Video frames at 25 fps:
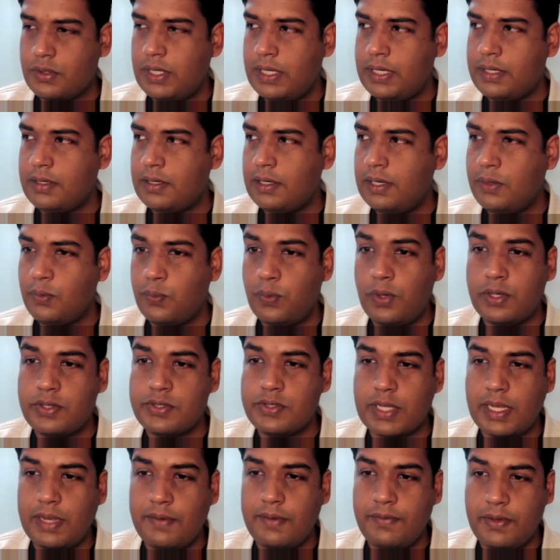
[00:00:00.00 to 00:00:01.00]
it
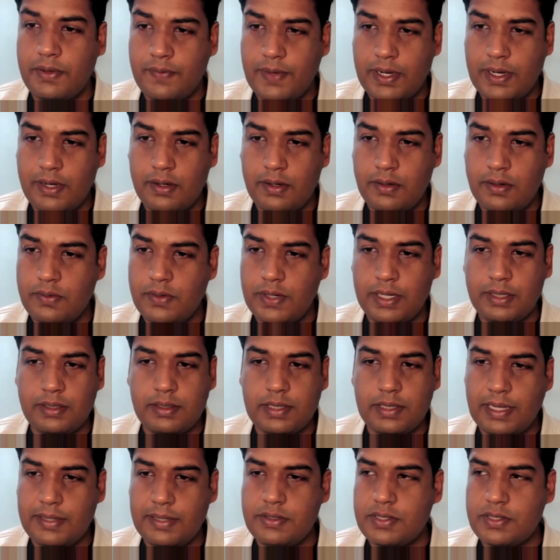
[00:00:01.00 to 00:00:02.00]
works everywhere, right?
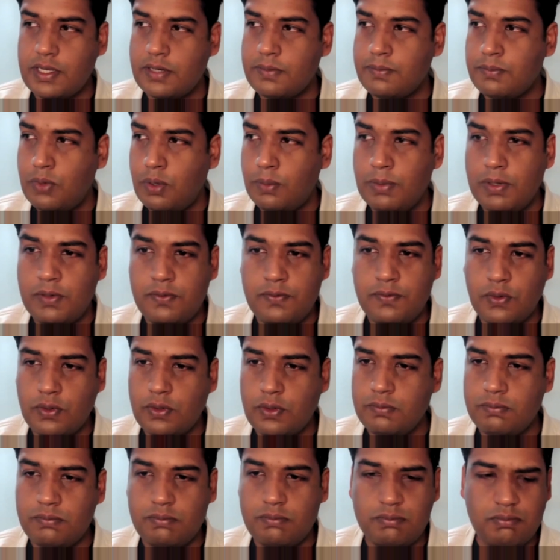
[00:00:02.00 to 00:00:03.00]
Headset, mobile
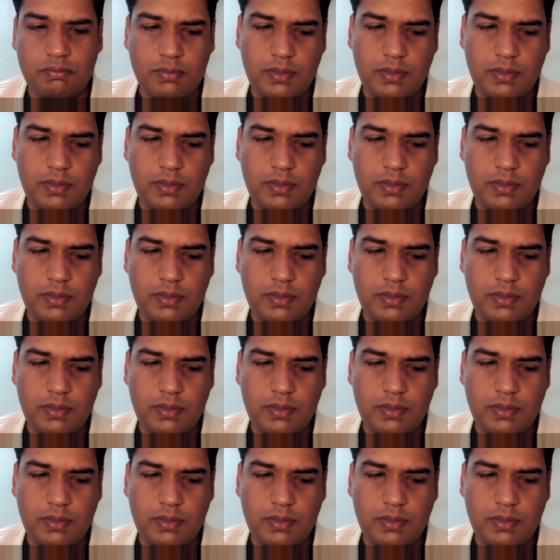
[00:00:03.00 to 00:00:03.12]
phone.